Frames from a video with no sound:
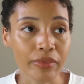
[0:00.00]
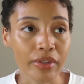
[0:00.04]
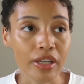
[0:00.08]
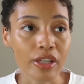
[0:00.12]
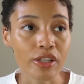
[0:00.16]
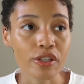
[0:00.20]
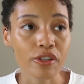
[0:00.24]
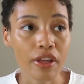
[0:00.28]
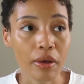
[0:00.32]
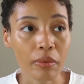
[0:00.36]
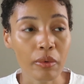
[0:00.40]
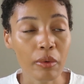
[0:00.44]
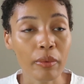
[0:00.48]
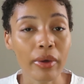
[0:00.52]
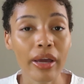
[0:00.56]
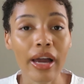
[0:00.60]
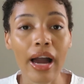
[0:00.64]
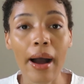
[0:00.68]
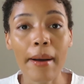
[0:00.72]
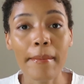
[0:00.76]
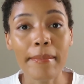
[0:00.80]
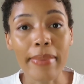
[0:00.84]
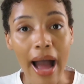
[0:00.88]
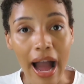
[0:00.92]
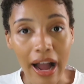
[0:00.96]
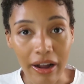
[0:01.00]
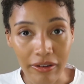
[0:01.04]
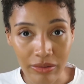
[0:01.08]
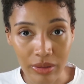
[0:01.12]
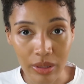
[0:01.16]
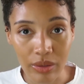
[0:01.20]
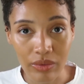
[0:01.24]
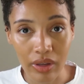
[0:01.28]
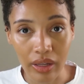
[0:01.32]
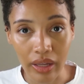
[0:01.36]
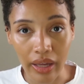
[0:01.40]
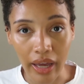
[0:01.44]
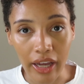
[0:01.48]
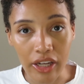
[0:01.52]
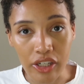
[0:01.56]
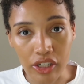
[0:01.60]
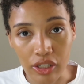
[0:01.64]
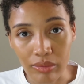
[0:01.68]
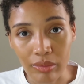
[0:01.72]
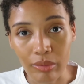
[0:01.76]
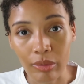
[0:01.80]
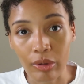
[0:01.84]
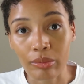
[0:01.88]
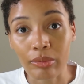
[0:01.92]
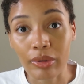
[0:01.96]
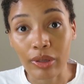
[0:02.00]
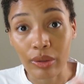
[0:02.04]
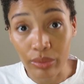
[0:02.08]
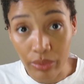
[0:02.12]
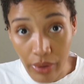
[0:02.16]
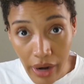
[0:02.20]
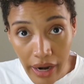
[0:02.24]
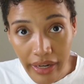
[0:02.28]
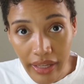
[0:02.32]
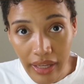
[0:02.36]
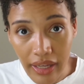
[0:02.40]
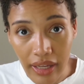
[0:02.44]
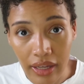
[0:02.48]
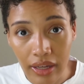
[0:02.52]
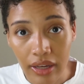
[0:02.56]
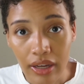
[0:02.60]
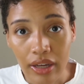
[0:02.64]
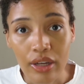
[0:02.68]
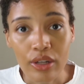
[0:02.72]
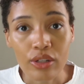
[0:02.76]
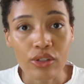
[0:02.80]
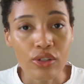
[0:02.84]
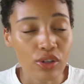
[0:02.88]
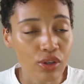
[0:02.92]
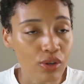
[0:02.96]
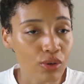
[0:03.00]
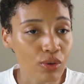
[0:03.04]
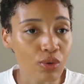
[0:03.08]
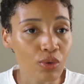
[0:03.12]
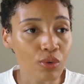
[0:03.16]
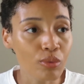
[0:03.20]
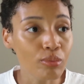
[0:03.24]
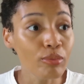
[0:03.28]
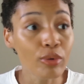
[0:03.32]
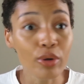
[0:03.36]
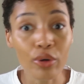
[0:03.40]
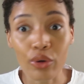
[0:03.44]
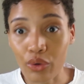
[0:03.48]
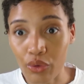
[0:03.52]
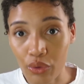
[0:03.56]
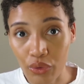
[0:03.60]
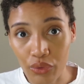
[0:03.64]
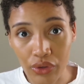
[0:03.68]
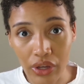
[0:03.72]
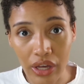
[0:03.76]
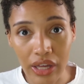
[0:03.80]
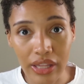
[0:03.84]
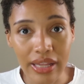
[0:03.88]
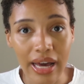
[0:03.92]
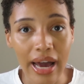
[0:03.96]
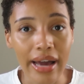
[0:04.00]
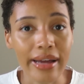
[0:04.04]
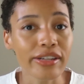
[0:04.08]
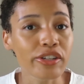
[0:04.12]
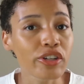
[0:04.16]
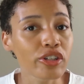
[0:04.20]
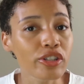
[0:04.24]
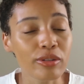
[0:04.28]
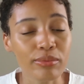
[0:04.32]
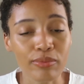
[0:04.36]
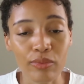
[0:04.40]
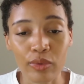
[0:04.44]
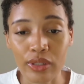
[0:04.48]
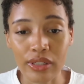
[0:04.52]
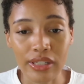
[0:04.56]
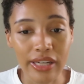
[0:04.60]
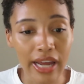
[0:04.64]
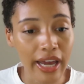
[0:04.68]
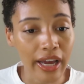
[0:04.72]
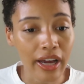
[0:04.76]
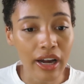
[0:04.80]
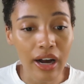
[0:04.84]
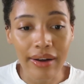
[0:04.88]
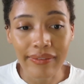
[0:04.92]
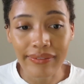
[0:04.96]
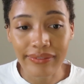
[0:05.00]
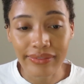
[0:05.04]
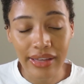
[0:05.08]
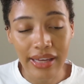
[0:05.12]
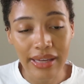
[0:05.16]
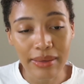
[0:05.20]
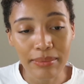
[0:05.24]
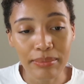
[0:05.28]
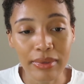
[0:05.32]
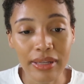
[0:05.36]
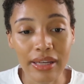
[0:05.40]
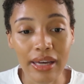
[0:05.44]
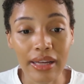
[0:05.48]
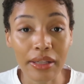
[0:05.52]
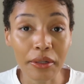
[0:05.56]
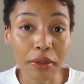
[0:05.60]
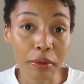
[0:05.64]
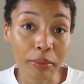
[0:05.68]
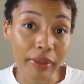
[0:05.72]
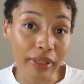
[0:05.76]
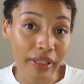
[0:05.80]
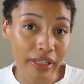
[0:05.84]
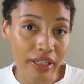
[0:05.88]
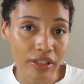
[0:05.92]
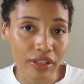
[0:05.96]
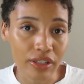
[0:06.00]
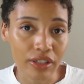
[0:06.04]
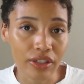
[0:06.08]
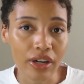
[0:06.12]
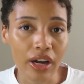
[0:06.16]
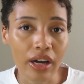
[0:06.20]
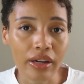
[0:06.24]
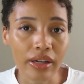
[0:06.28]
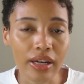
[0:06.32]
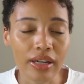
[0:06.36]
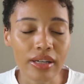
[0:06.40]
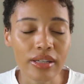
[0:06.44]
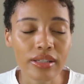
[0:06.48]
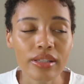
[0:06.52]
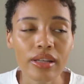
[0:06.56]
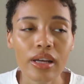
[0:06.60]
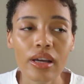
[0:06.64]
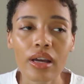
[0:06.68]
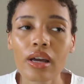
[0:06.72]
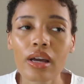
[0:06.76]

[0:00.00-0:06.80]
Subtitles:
so that when we got back from the vacation, we'd be ready to move, and that just would take off and be a little bit easier on us.